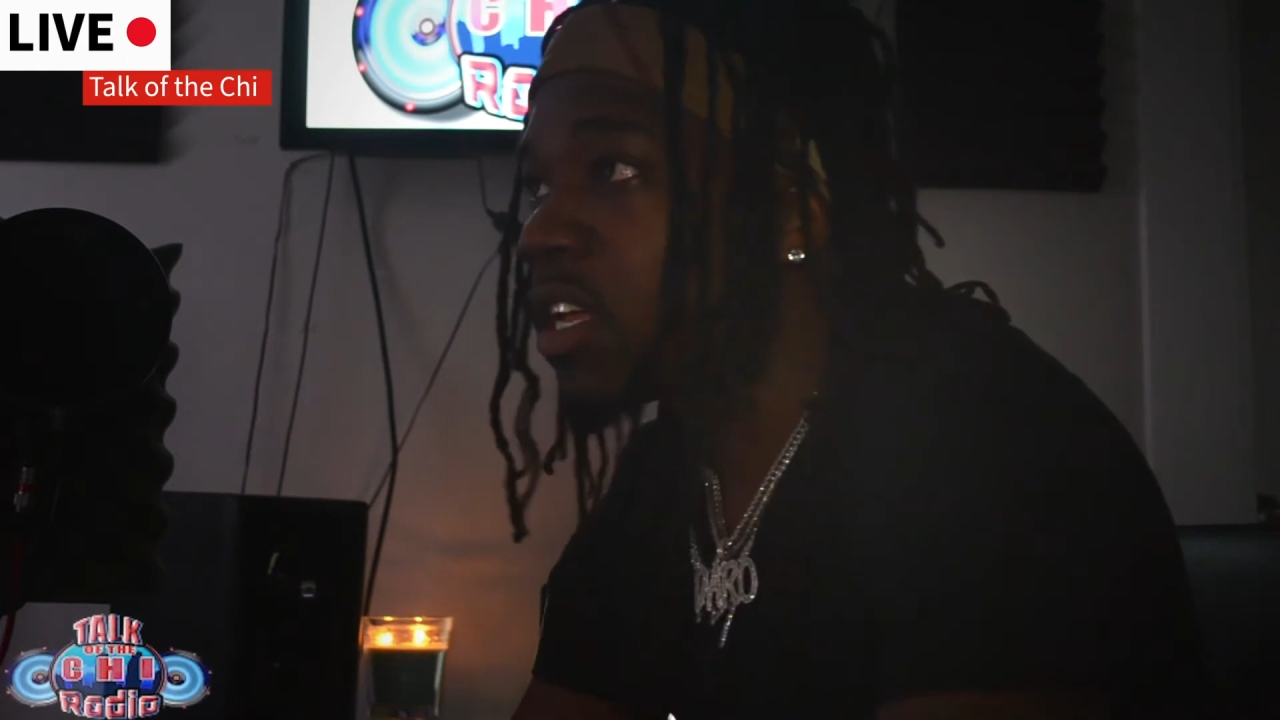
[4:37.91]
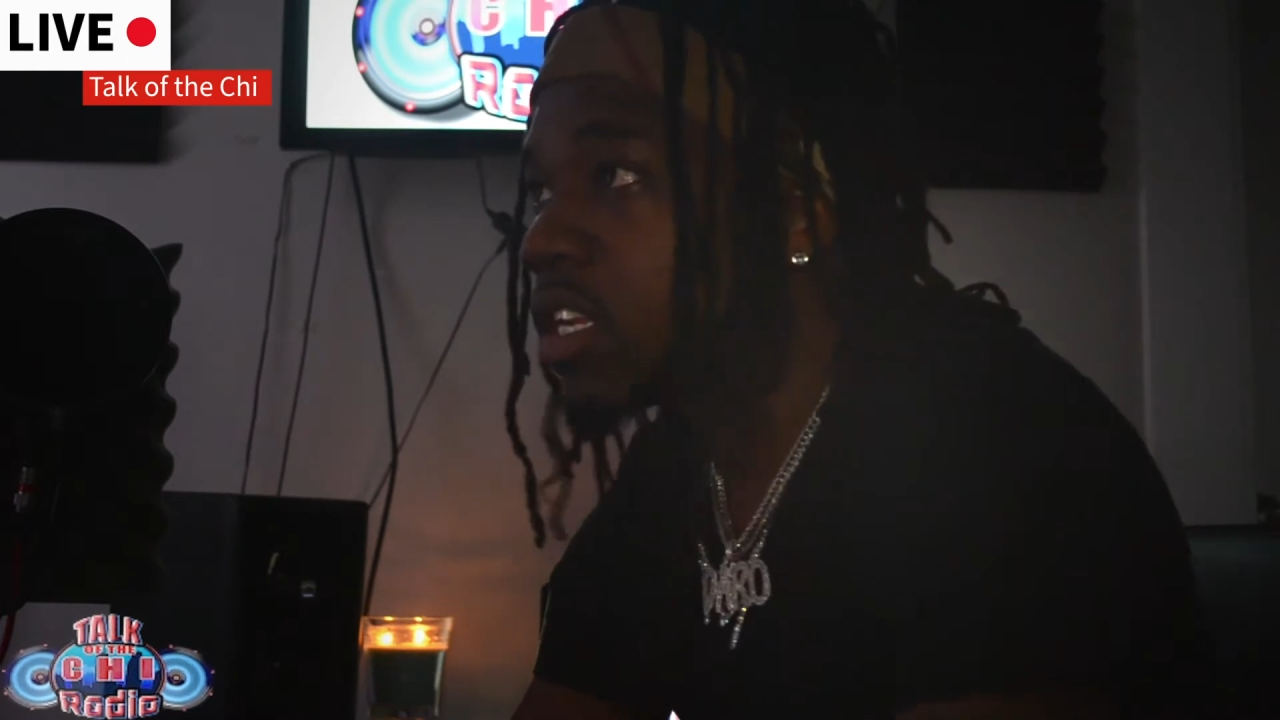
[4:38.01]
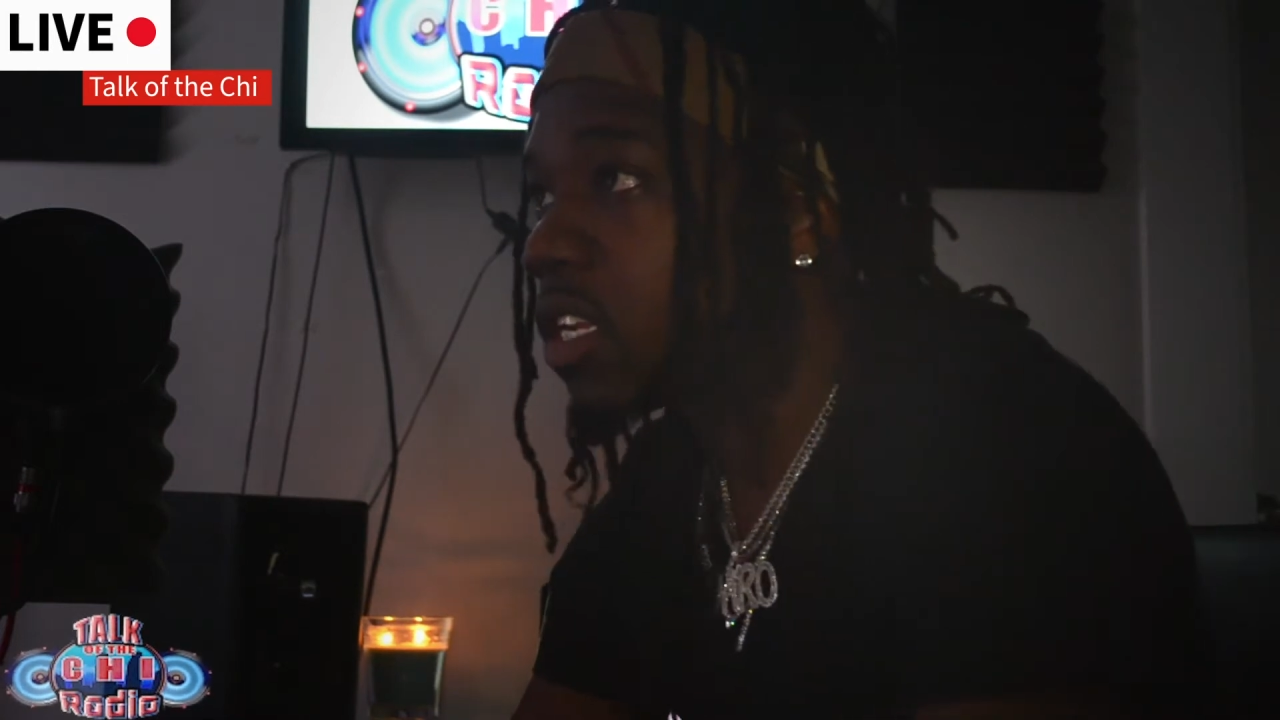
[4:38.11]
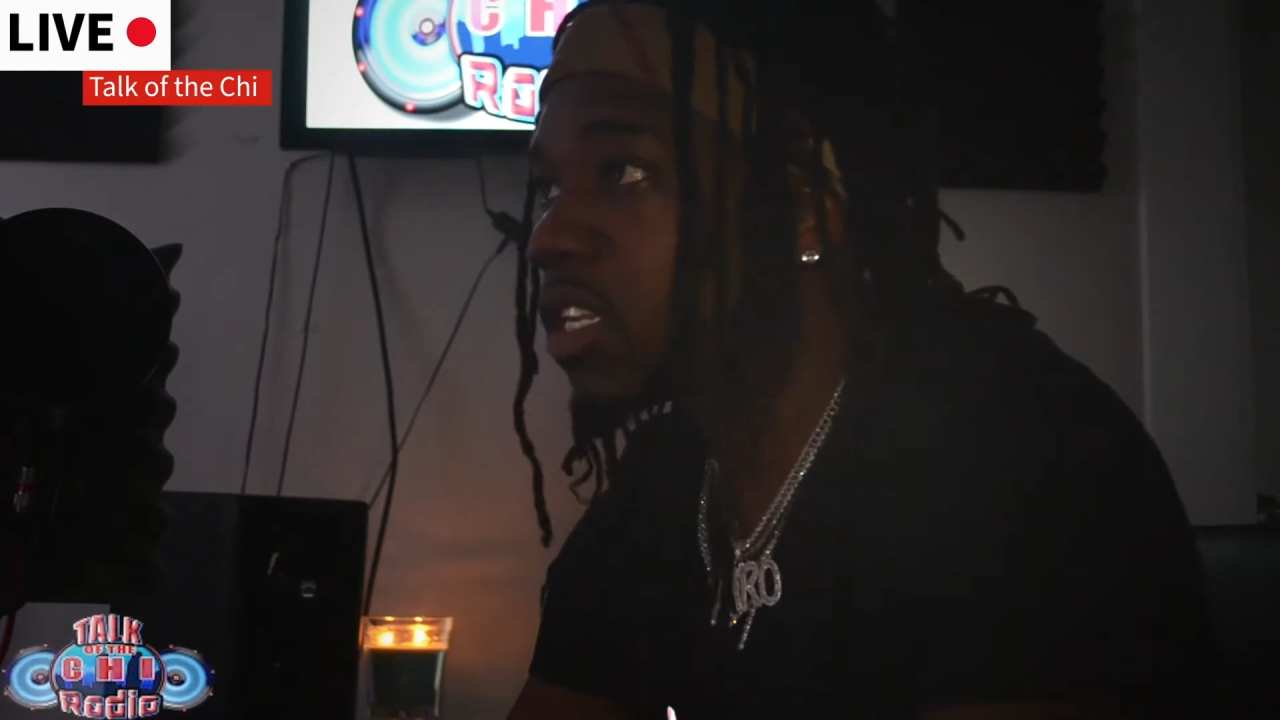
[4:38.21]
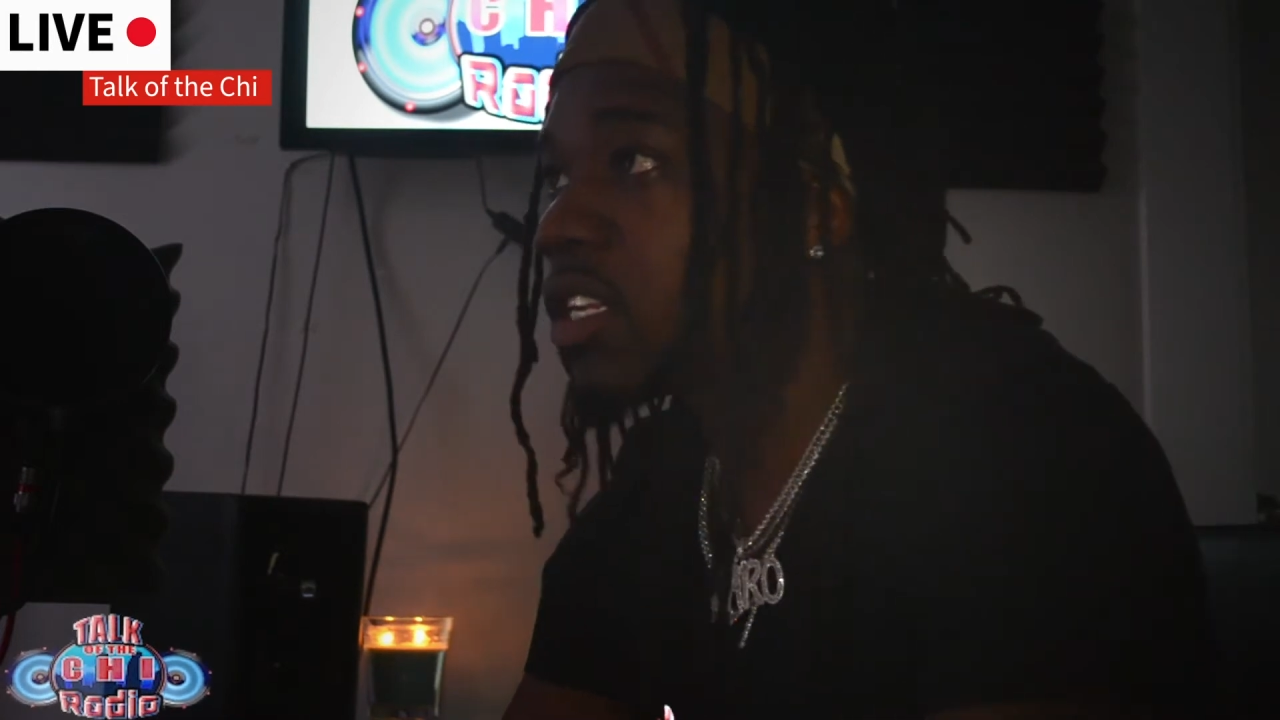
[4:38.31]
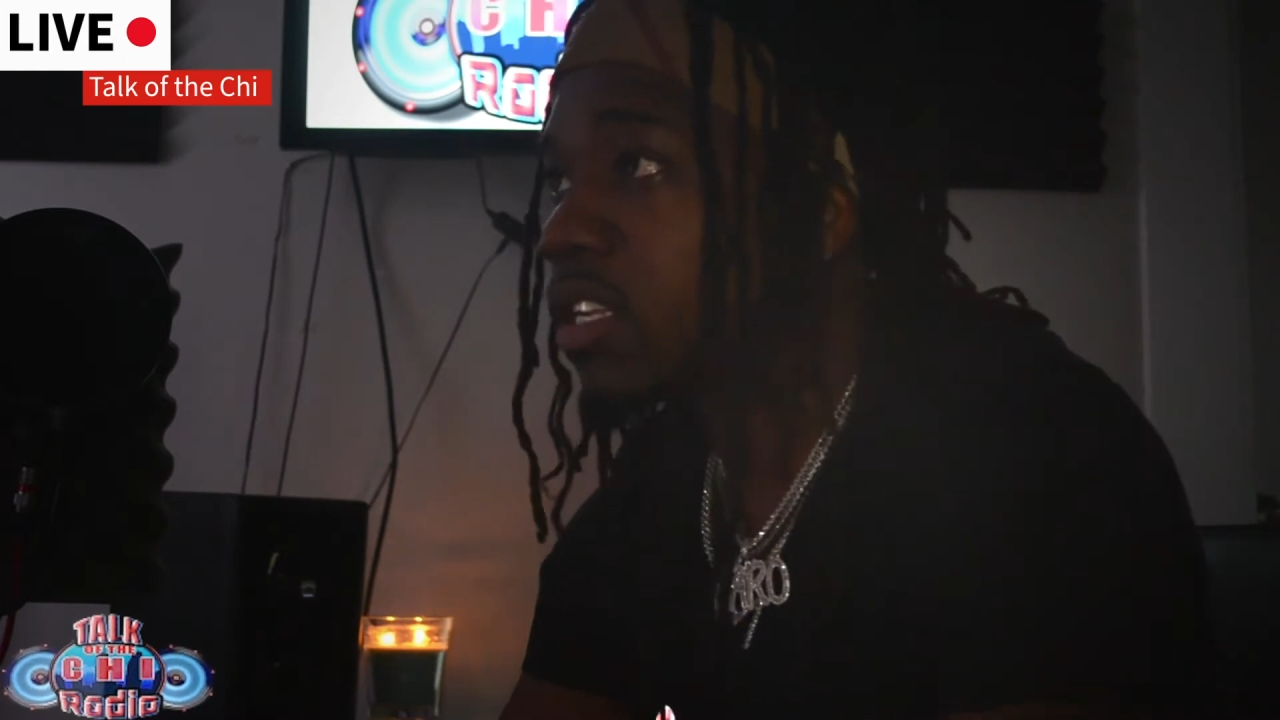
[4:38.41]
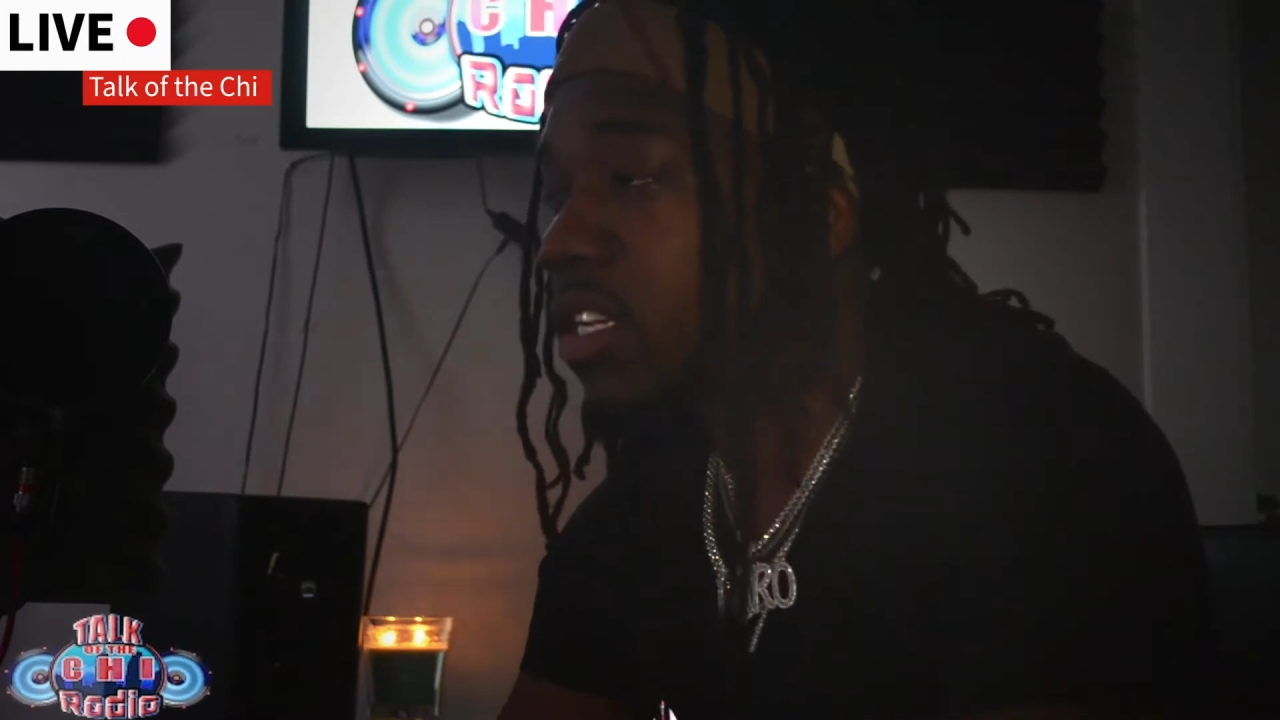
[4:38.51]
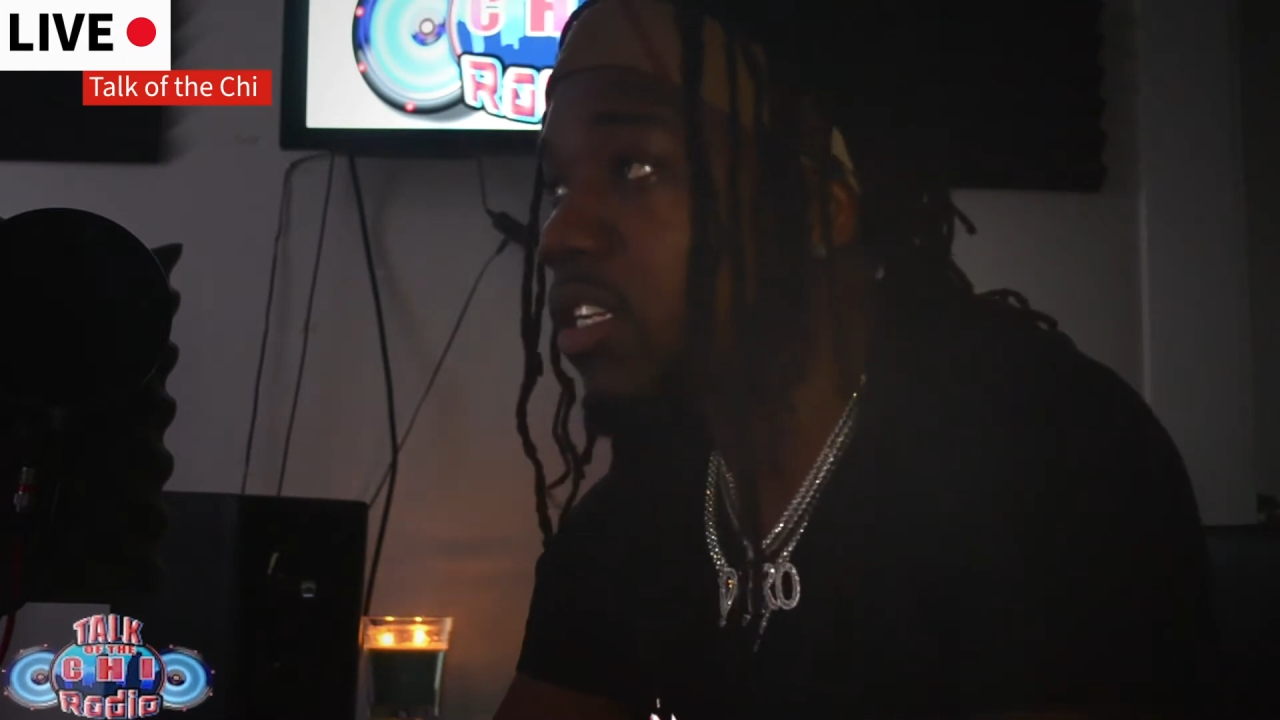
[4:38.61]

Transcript: mater right here. This